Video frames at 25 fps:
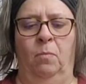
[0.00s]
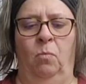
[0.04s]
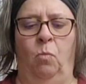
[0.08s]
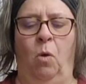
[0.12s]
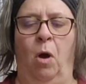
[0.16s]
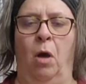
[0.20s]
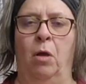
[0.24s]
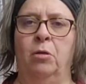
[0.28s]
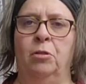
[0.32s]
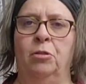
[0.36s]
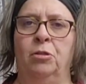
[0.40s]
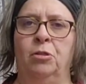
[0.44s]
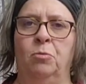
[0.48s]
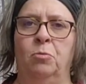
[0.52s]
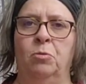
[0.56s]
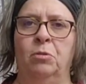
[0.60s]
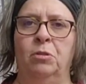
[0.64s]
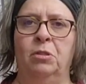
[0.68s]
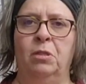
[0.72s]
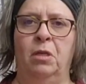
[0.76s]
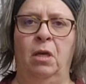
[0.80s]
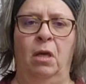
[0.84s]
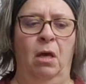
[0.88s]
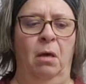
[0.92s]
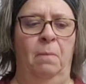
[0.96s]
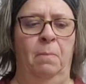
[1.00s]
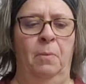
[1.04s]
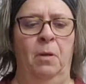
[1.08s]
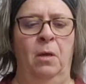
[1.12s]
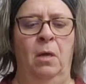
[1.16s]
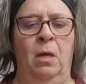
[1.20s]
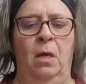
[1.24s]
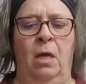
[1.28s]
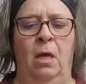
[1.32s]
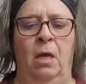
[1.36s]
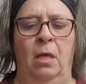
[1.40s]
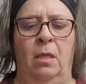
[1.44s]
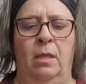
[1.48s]
water source cup
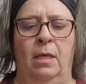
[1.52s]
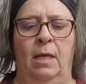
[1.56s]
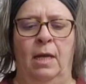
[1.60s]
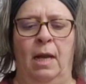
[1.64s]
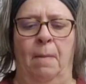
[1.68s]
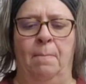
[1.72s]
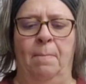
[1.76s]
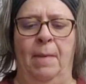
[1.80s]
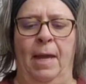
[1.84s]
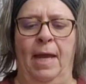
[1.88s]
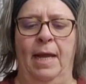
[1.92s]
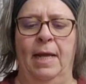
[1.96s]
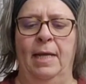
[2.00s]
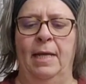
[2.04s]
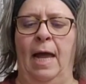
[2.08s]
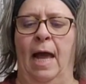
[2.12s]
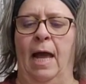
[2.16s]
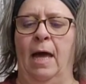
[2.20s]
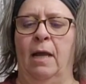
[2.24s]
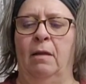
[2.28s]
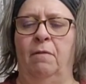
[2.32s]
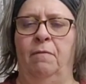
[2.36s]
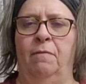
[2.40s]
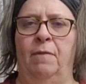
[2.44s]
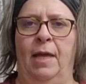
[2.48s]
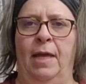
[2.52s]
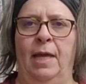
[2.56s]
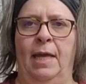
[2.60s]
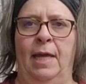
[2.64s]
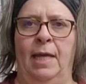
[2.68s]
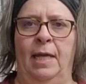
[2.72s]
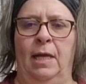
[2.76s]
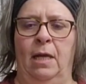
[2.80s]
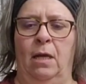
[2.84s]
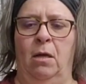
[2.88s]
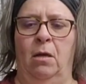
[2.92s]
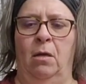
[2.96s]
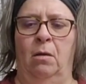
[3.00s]
that I made out of
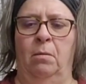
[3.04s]
I